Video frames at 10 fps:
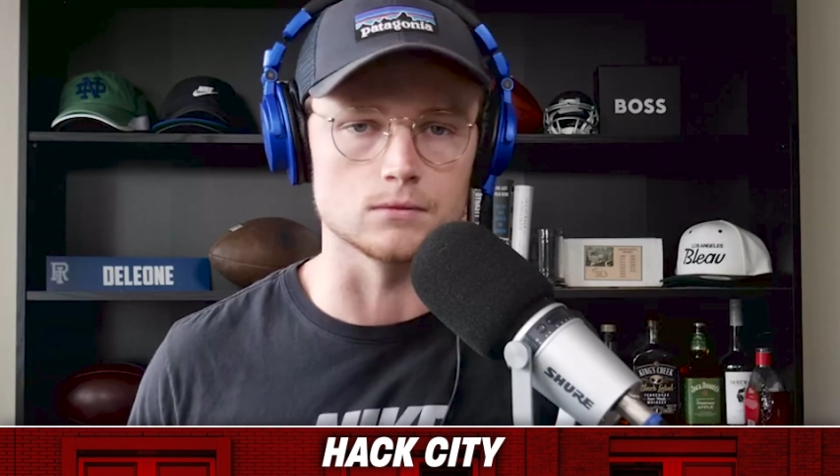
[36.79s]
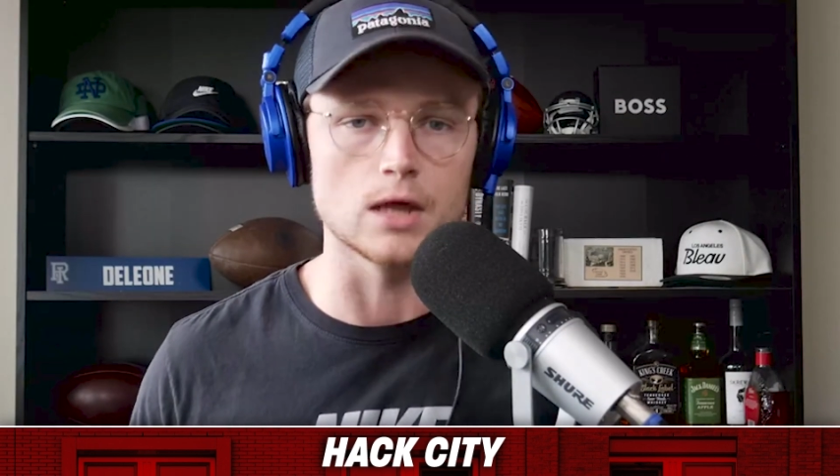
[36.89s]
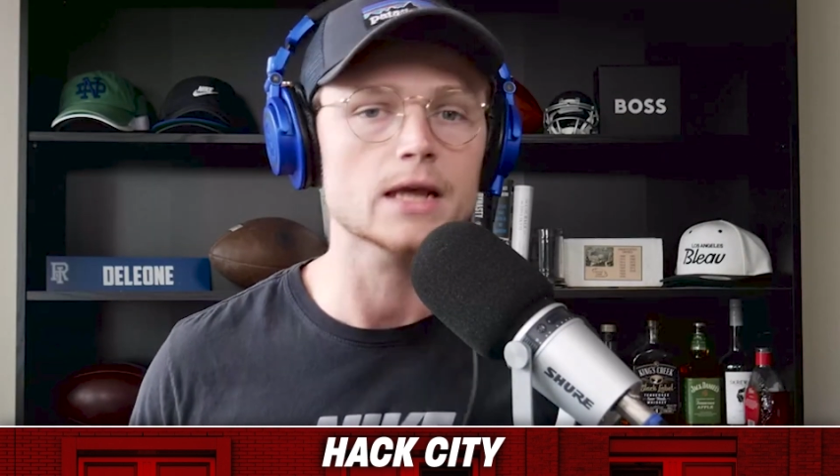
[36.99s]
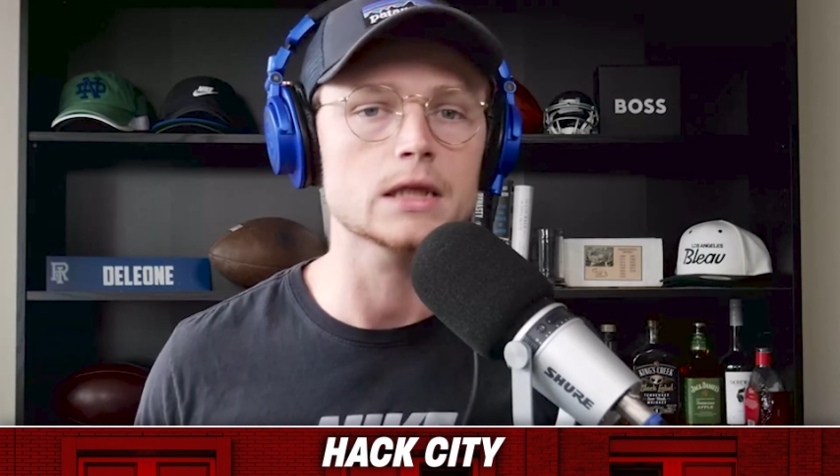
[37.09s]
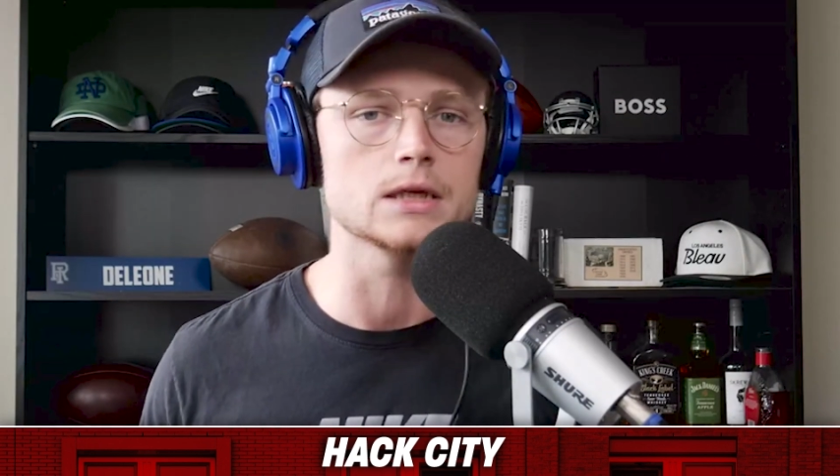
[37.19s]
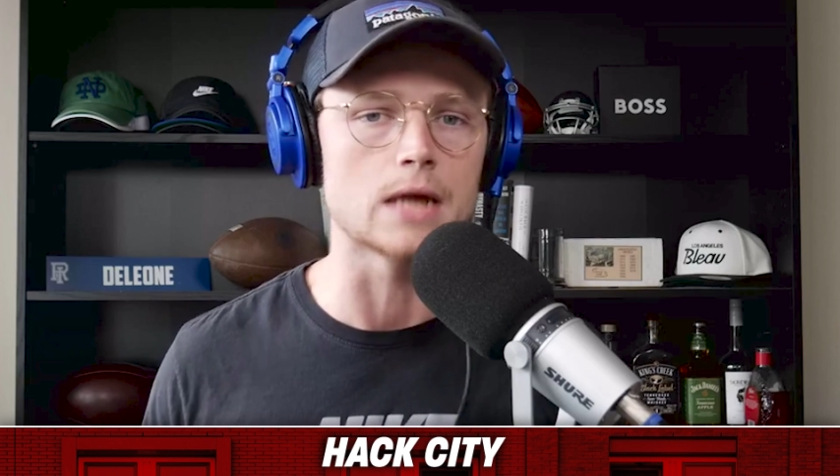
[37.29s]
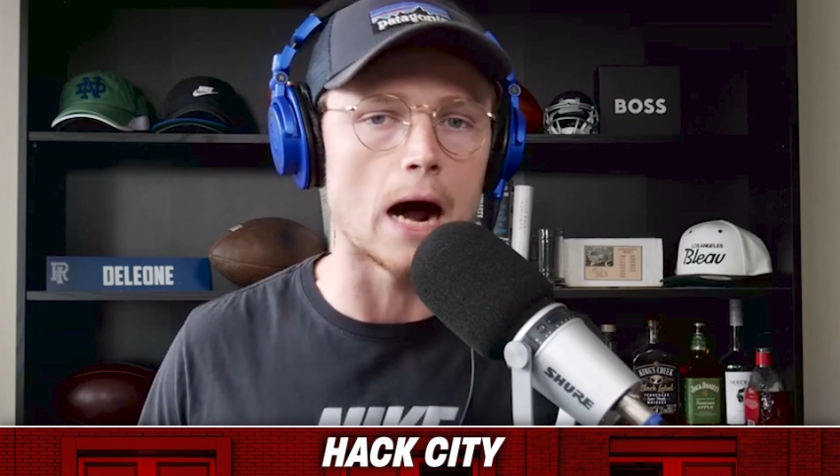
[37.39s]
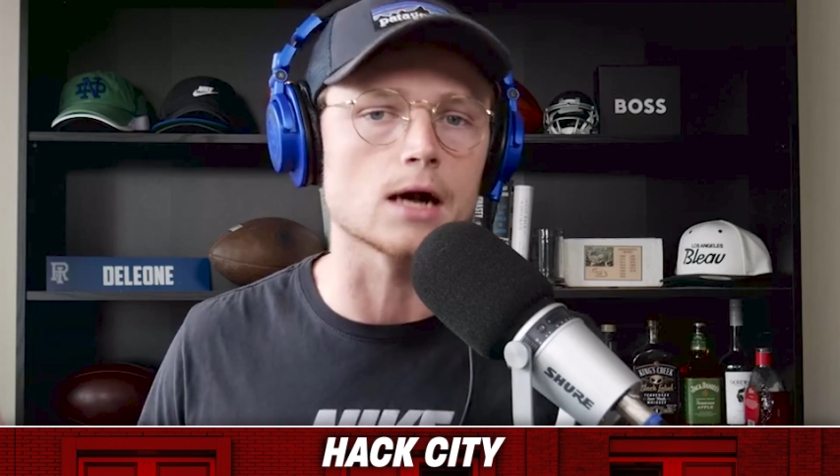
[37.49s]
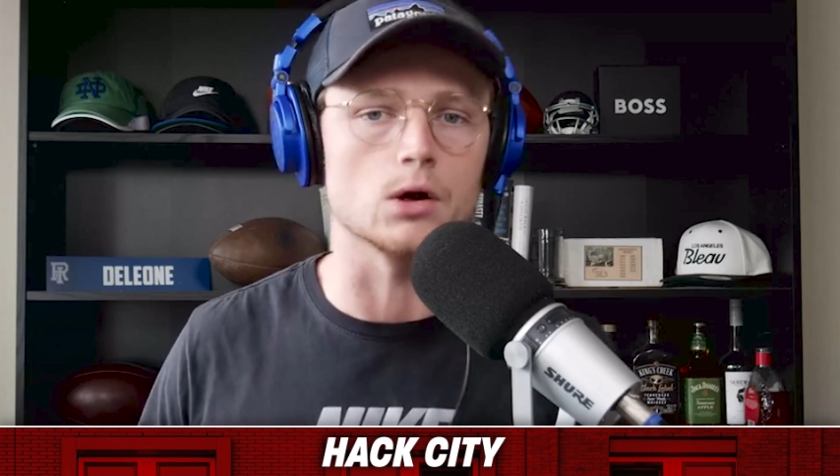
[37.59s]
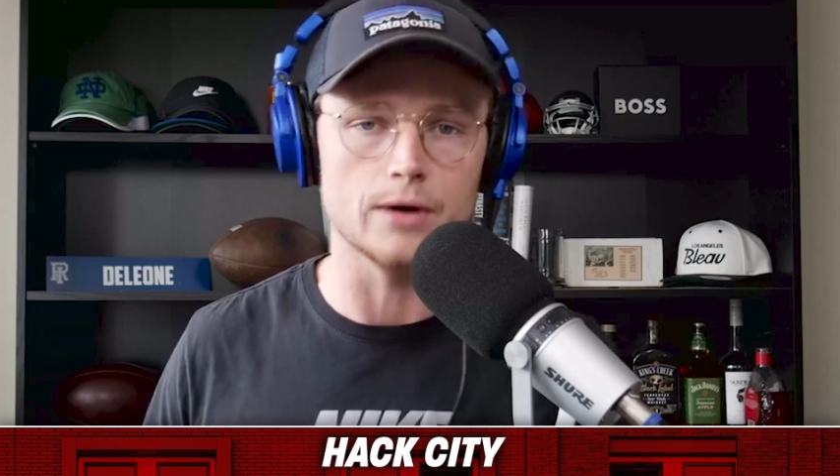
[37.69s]
likely
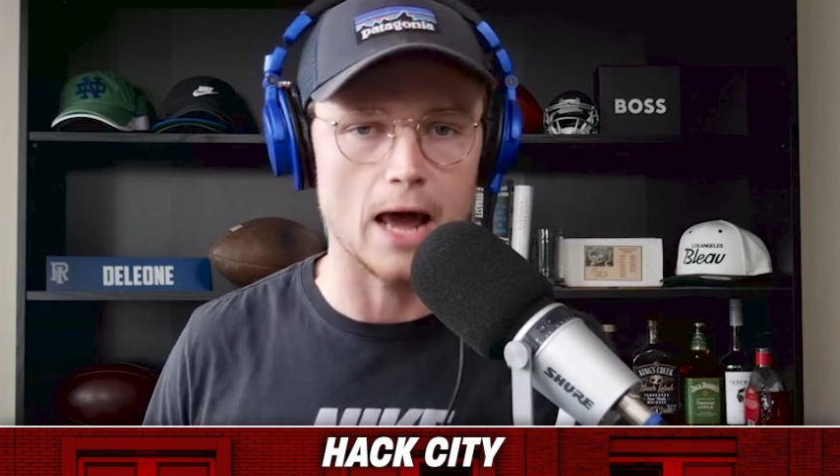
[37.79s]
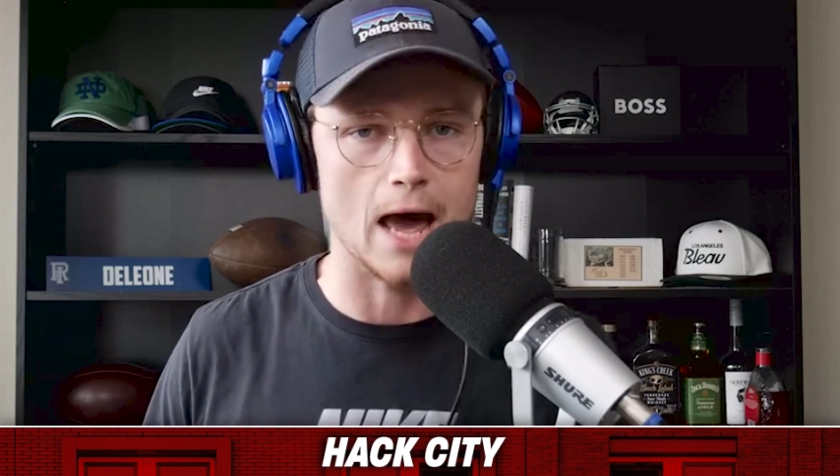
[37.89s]
not going to